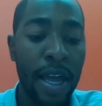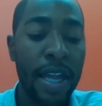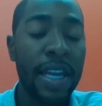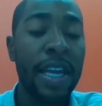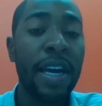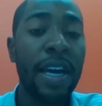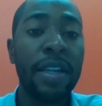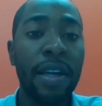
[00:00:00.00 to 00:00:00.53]

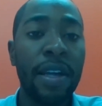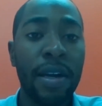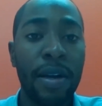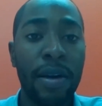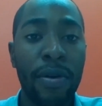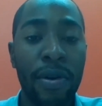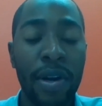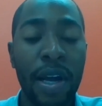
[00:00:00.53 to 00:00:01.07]
any other
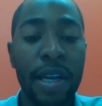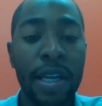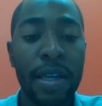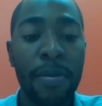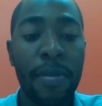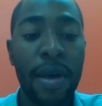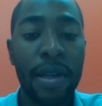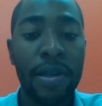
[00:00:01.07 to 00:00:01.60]
organic
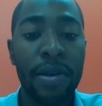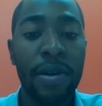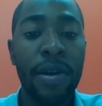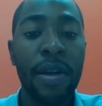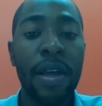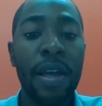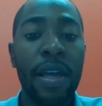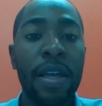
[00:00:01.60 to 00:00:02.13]
matter
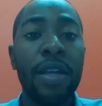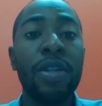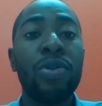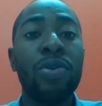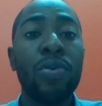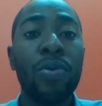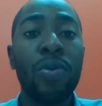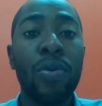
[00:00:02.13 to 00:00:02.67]

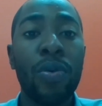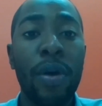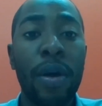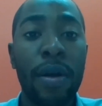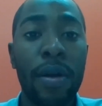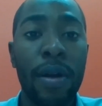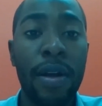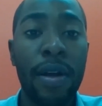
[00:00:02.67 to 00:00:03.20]
into
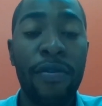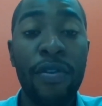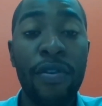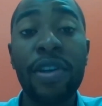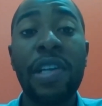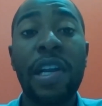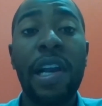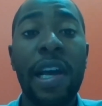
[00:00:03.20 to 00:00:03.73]

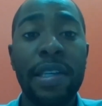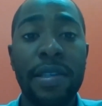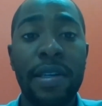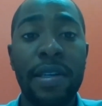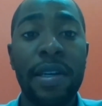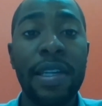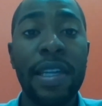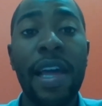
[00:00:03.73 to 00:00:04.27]

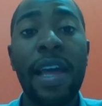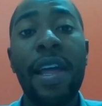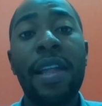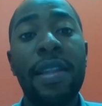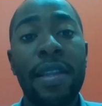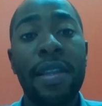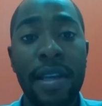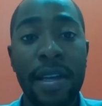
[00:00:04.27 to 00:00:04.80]
fertilizer
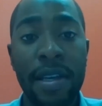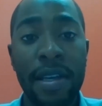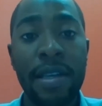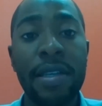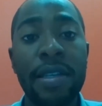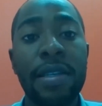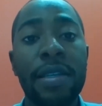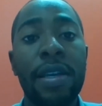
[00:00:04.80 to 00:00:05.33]
that
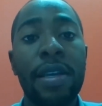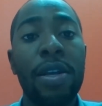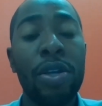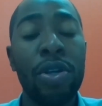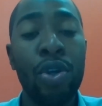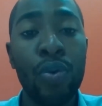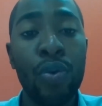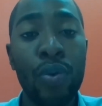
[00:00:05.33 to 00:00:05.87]
is
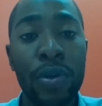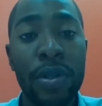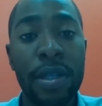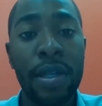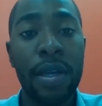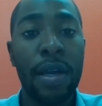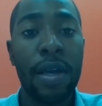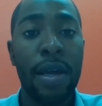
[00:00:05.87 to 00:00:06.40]

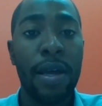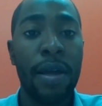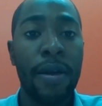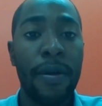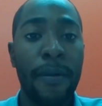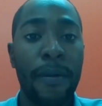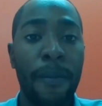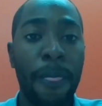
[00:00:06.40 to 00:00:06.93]
used uh,
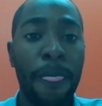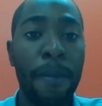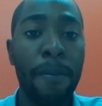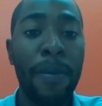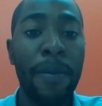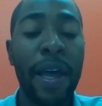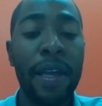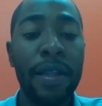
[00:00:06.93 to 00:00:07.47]

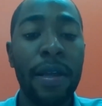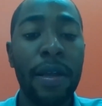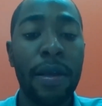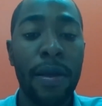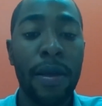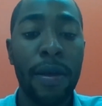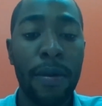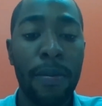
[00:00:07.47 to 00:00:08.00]
by
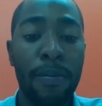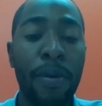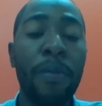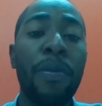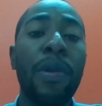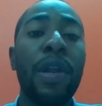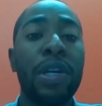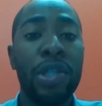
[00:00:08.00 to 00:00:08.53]
the
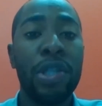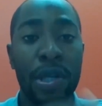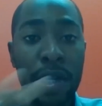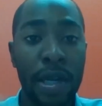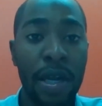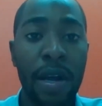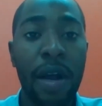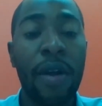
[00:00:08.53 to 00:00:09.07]

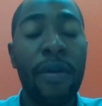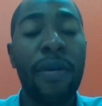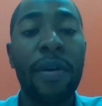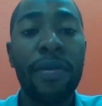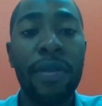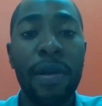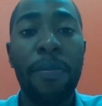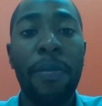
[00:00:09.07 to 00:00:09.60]
population
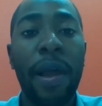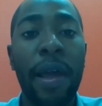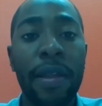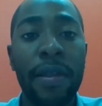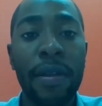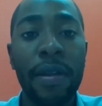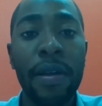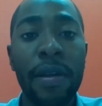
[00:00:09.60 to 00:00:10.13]
around the
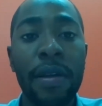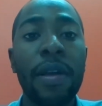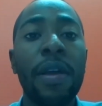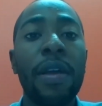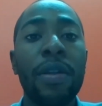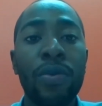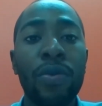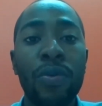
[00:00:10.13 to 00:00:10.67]
plant
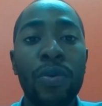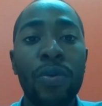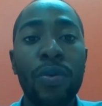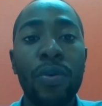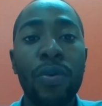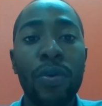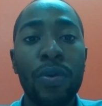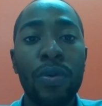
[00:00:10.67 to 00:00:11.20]
to,
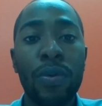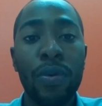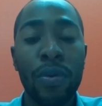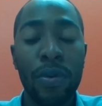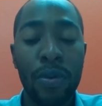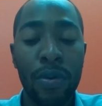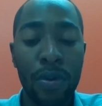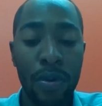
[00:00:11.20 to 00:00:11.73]
to,
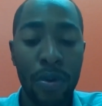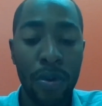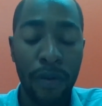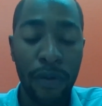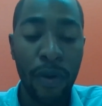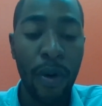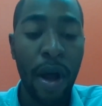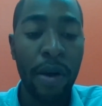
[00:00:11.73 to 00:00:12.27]
to
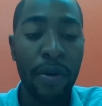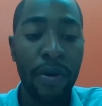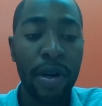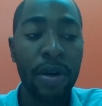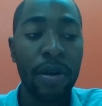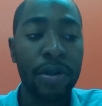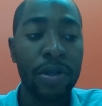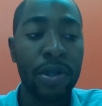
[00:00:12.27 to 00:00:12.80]
for
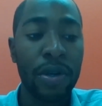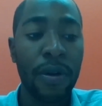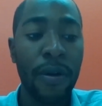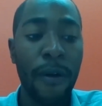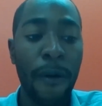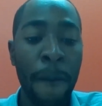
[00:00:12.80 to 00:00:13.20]
agriculture